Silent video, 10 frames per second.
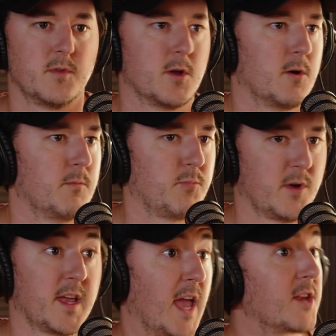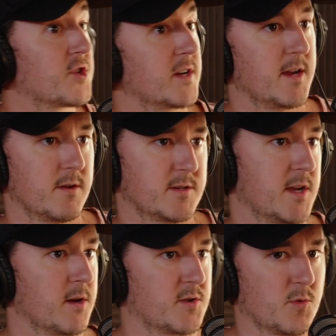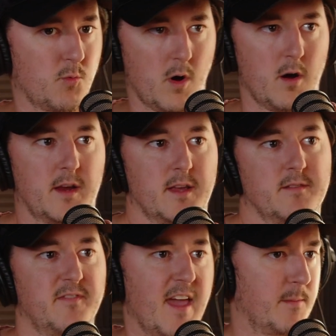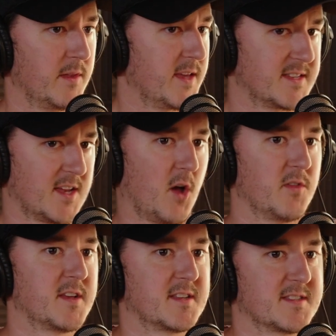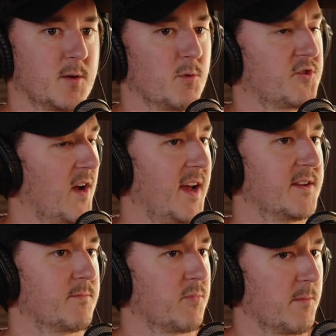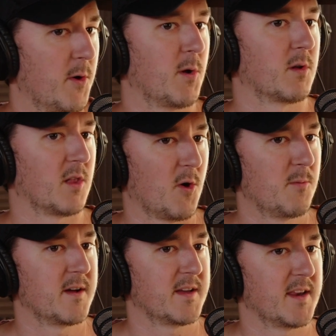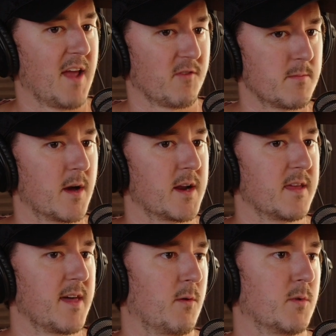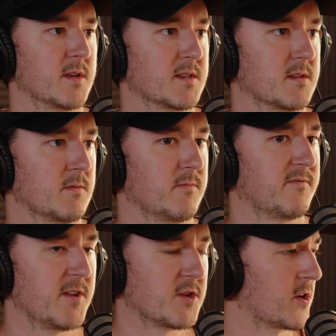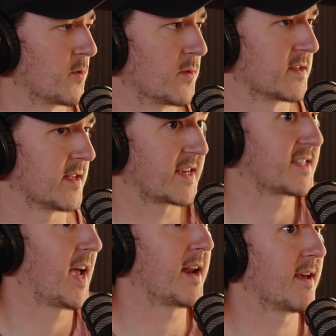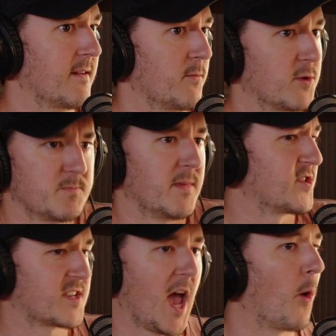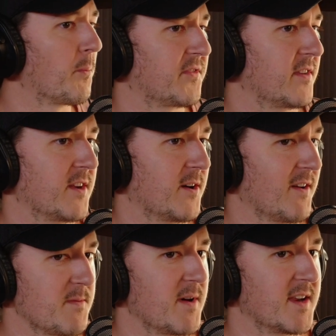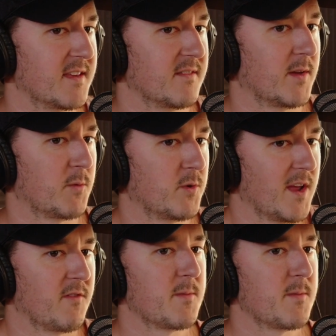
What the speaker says: bringing engineers here to work and families and all this. It's like, we're trying to promote Oklahoma, and everybody that was featured was excited, which it just helps, everybody, like when